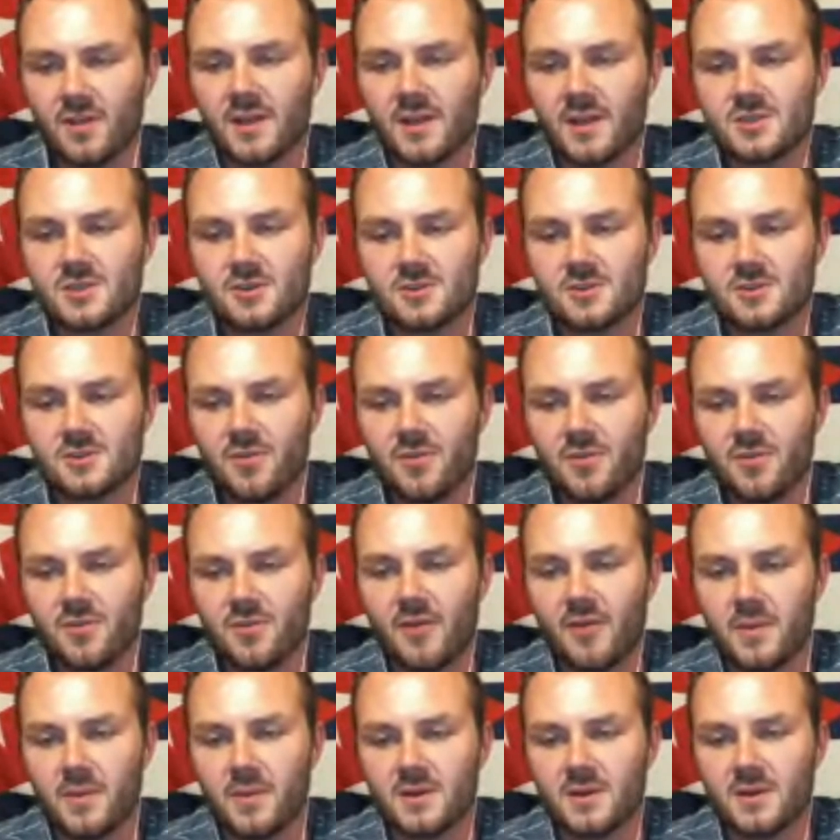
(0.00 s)
just for the
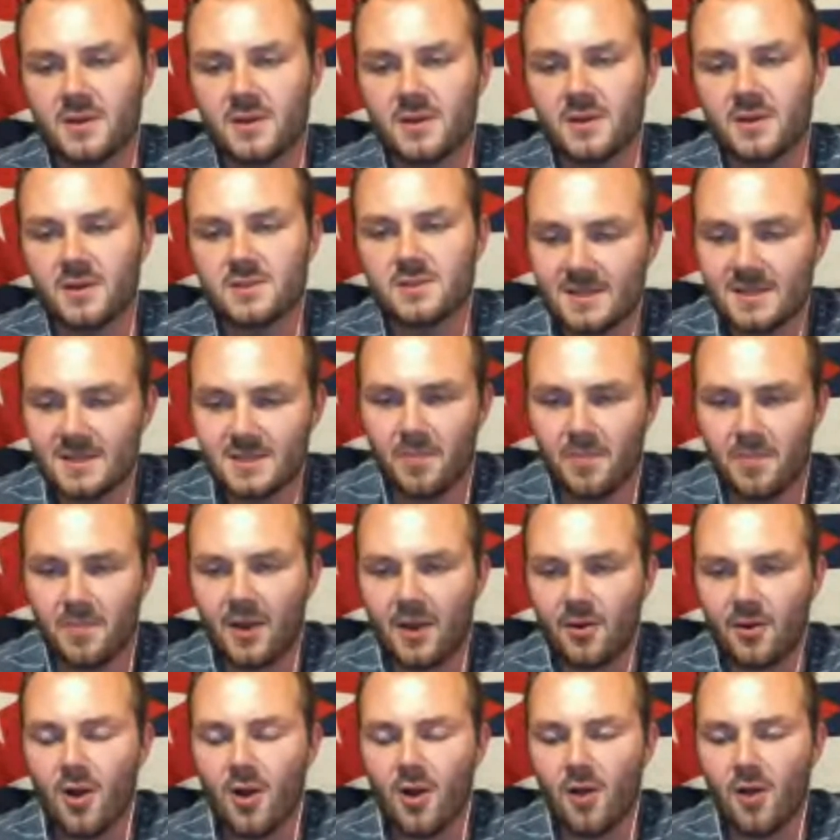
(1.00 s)
listeners, if you're ever in Minnesota,
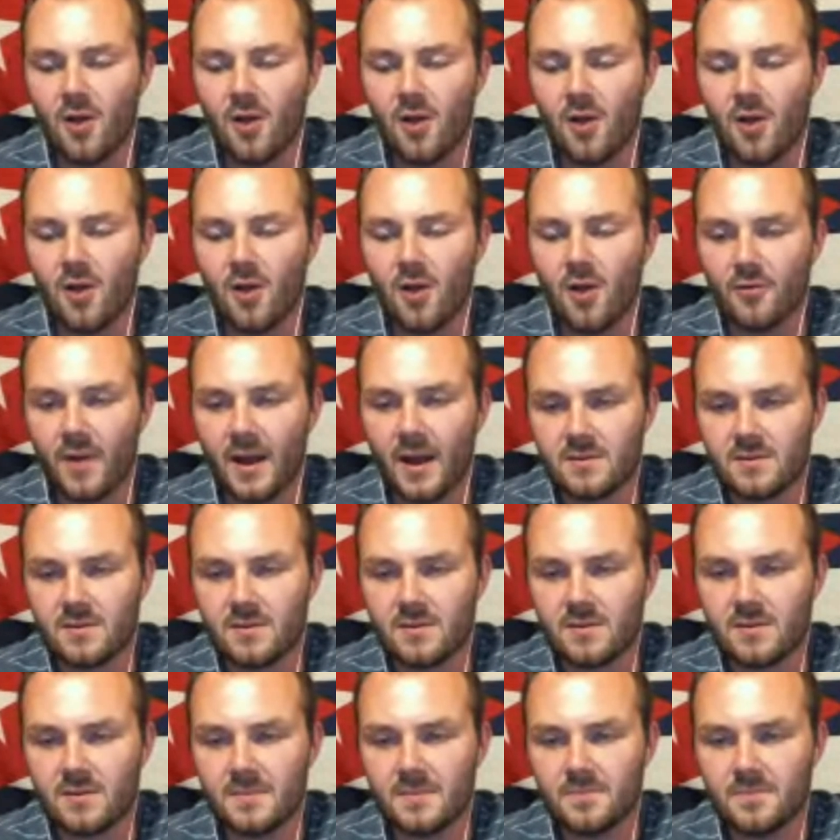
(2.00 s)
it's Tobacco Grove,
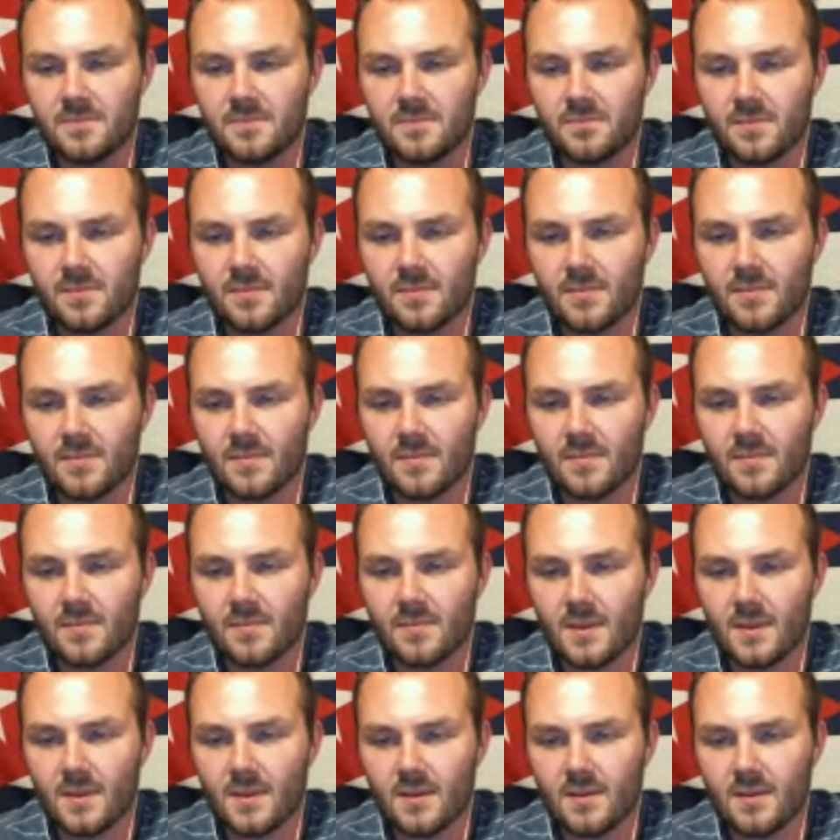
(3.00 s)
correct?
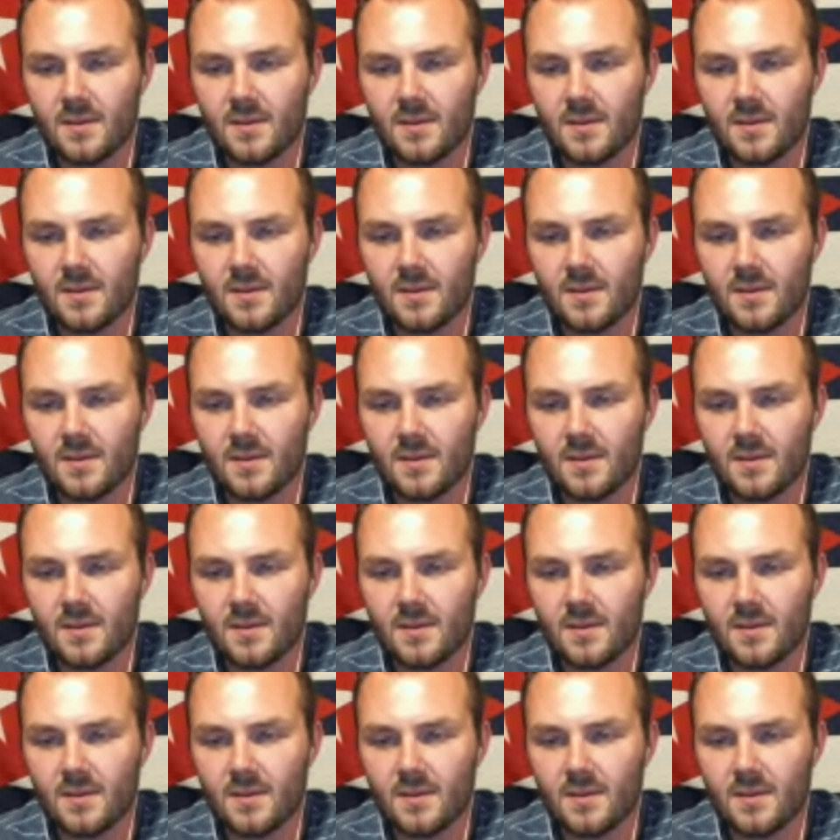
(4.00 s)
Correct.